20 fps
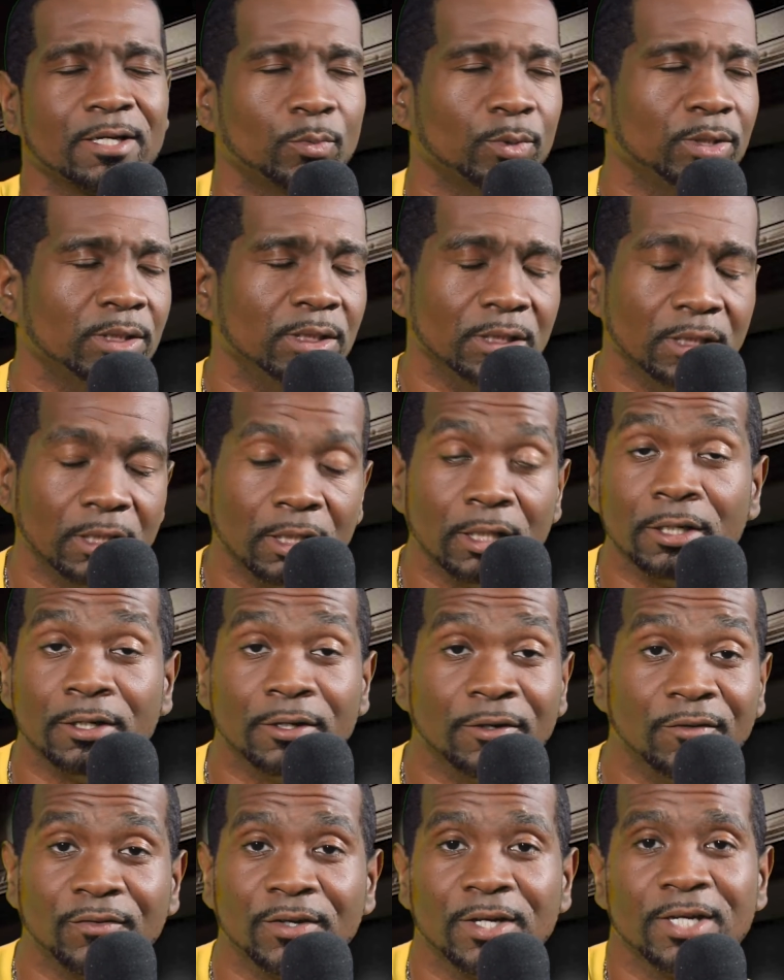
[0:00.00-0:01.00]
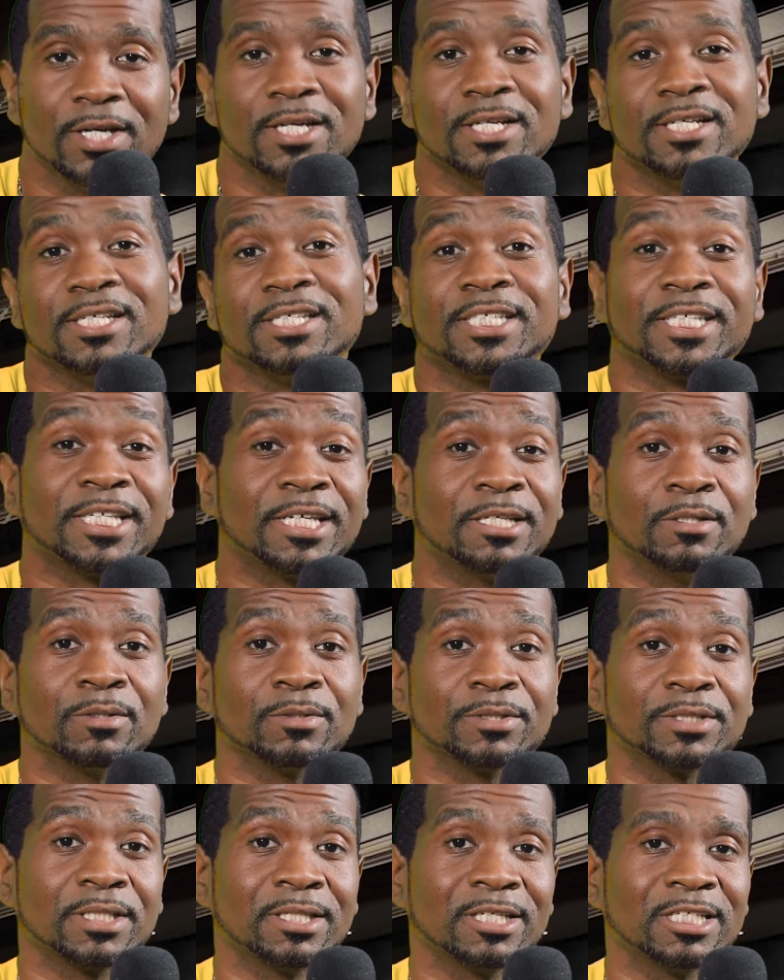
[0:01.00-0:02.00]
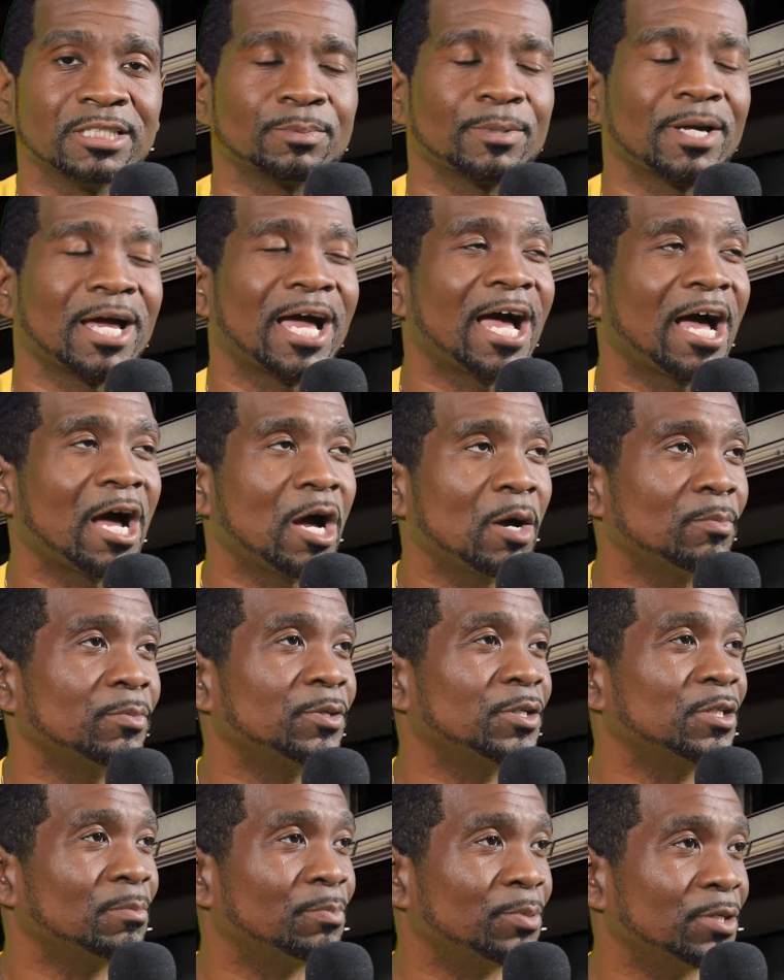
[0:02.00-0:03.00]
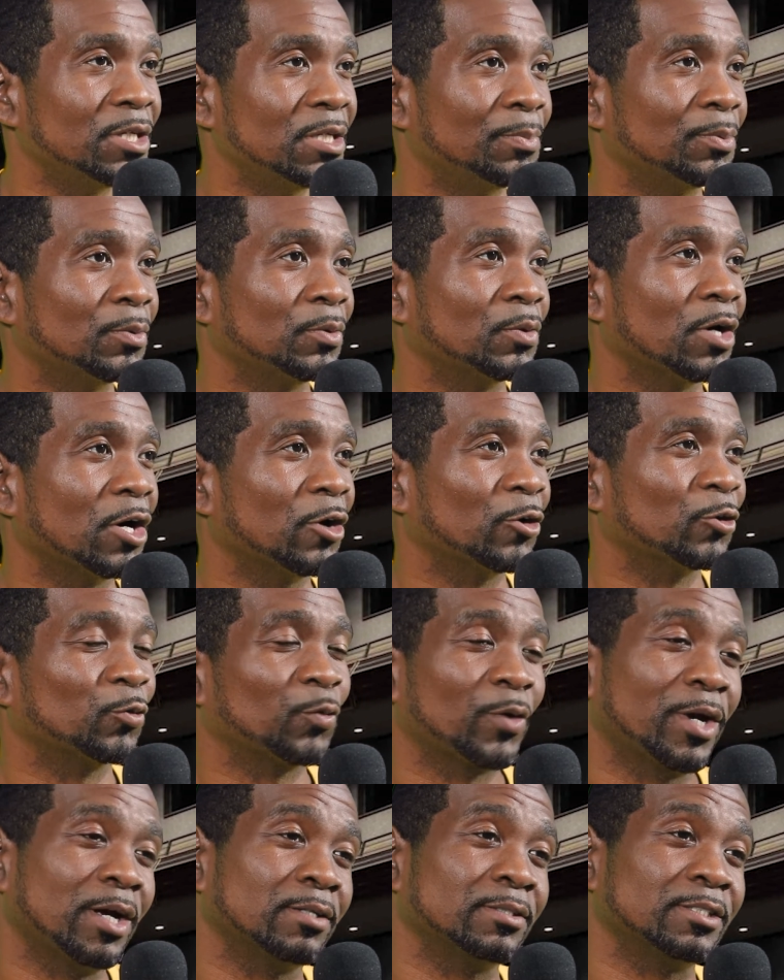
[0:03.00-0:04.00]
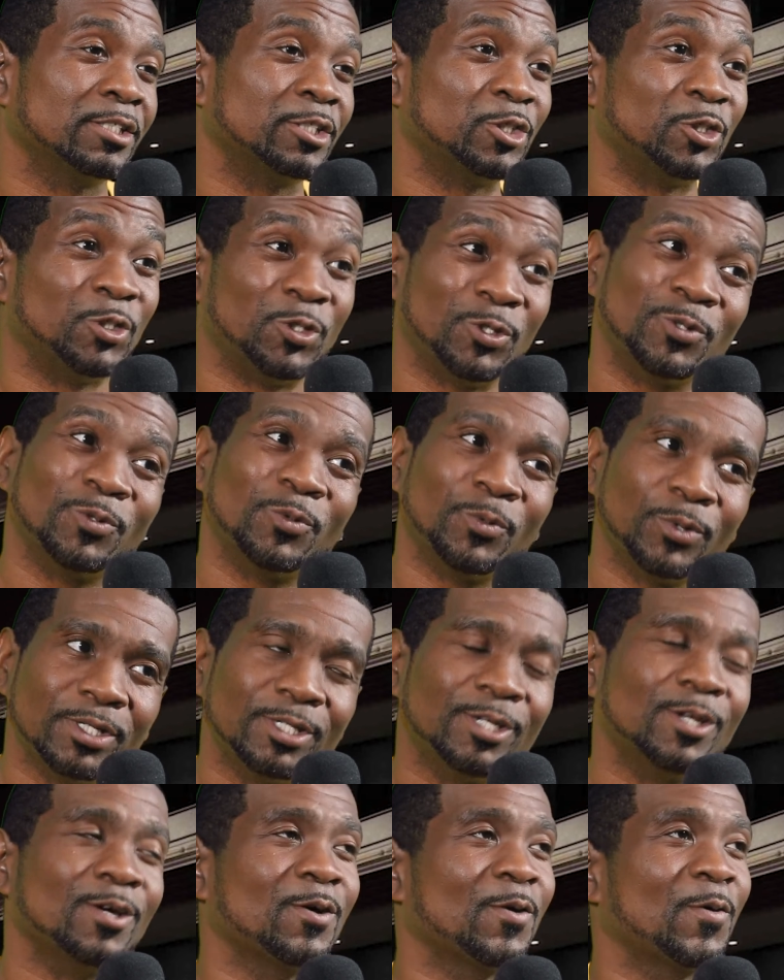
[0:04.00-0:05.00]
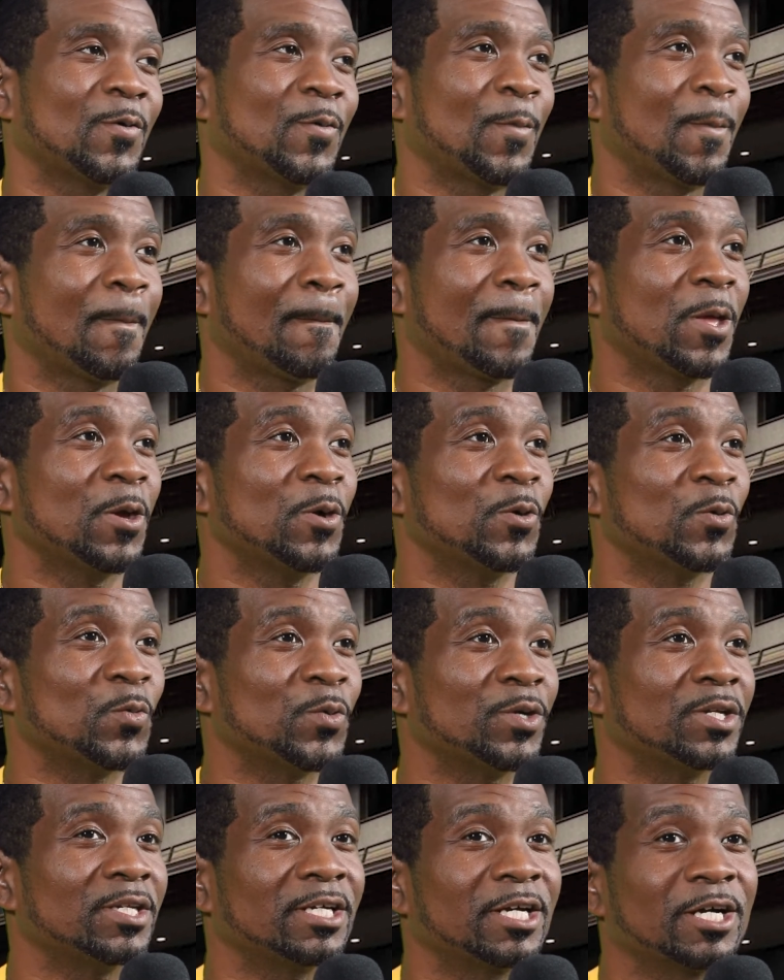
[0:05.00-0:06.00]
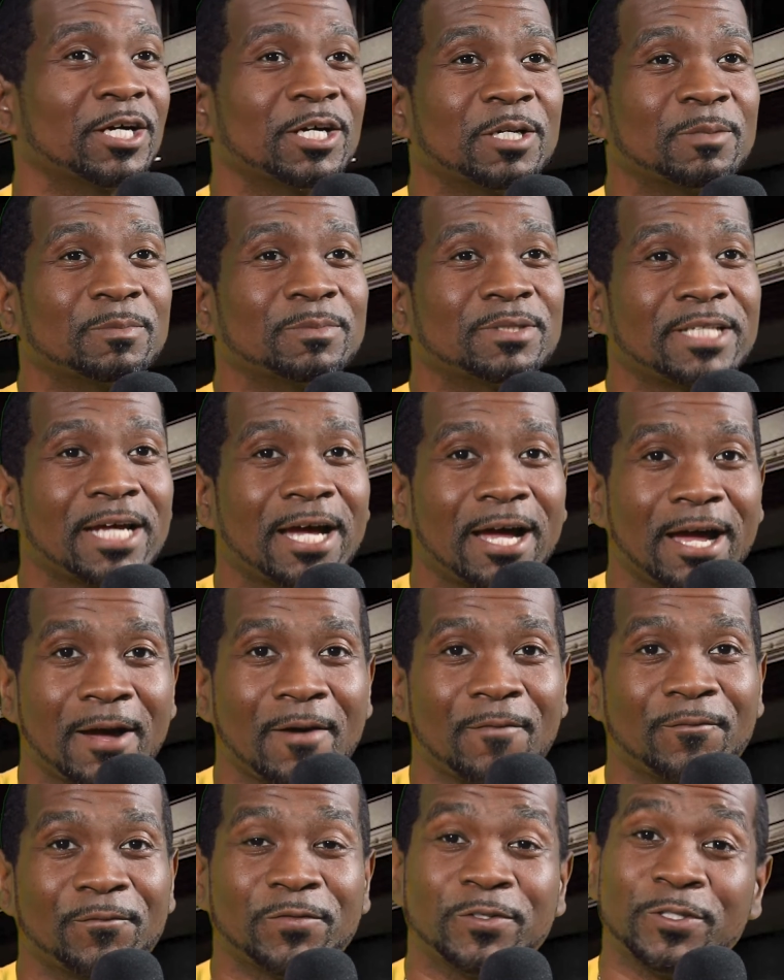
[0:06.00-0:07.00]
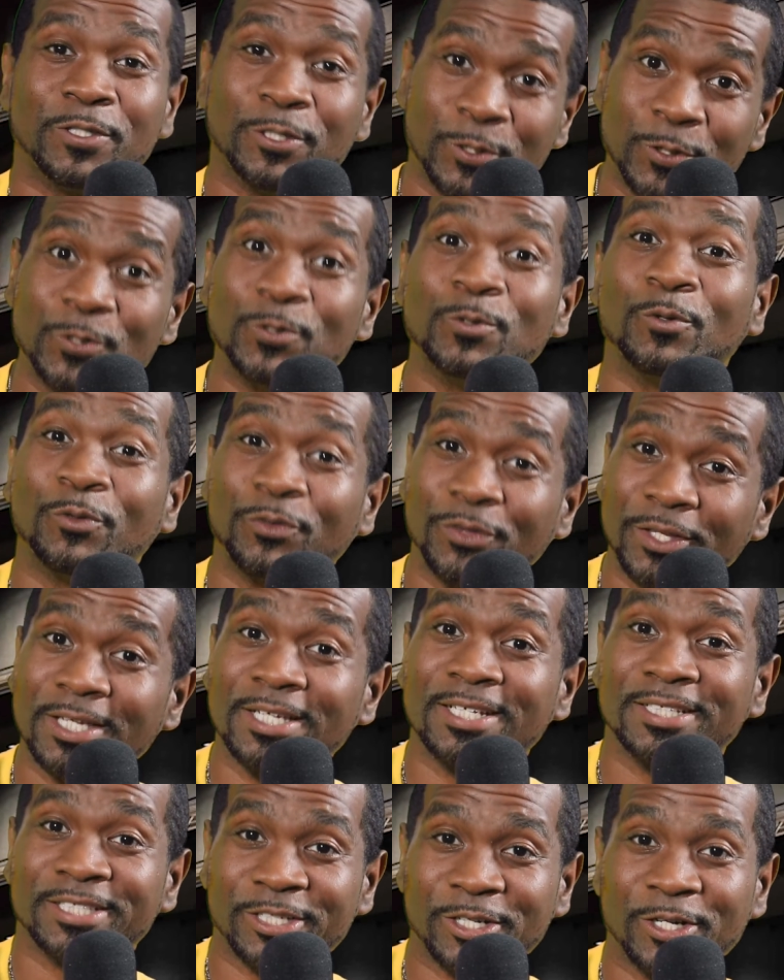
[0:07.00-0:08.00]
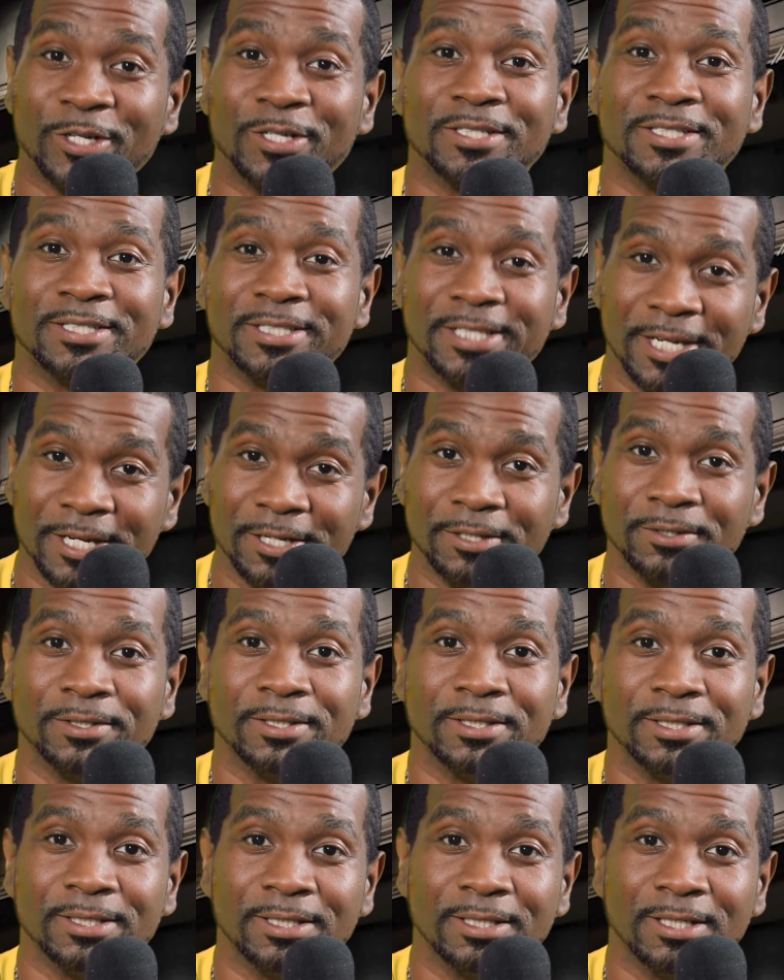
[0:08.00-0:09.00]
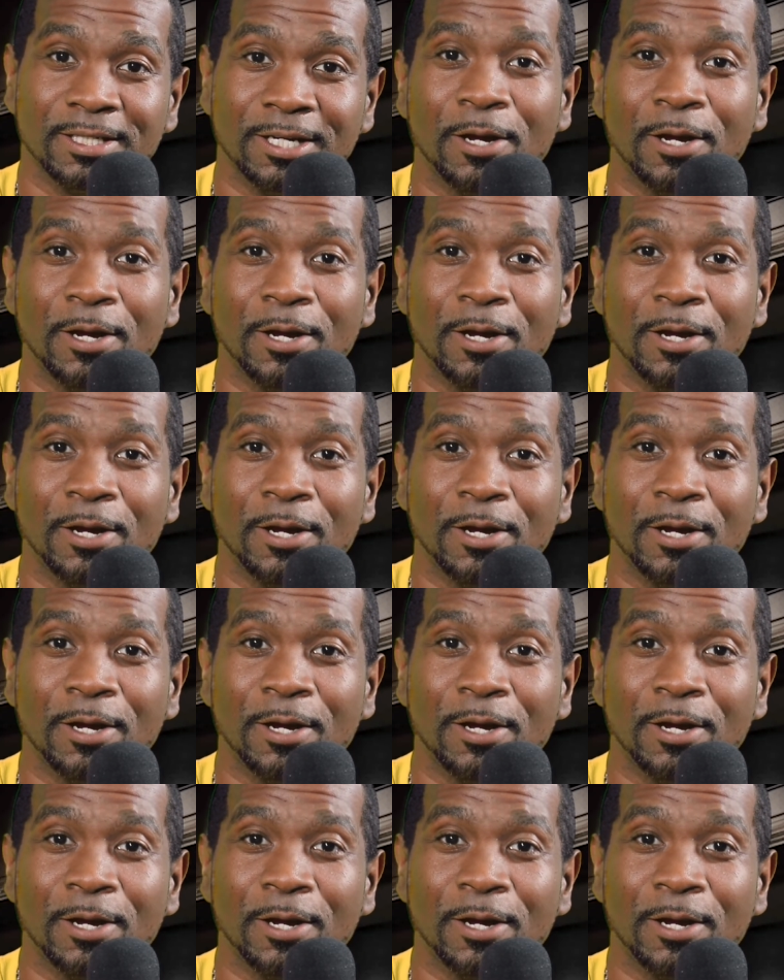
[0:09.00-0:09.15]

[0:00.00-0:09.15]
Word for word: We love saying those things, but how many people around us do we know when it comes time to do things that are scary?